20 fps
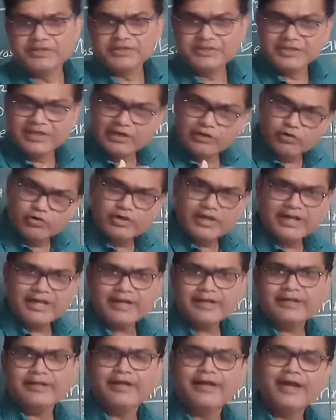yellow
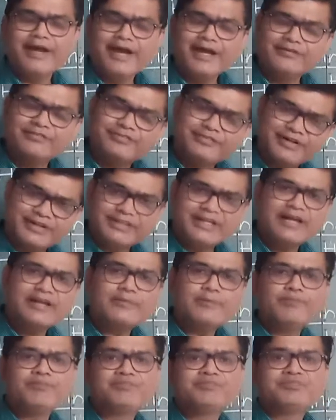color and
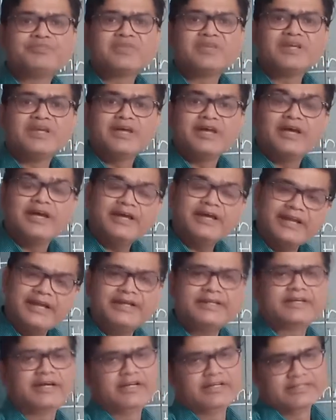further
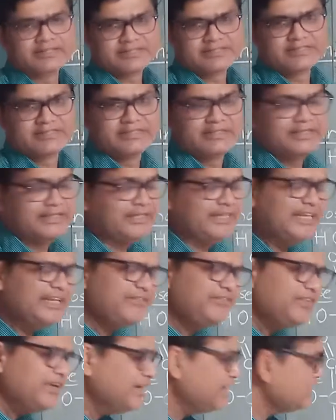red colors. If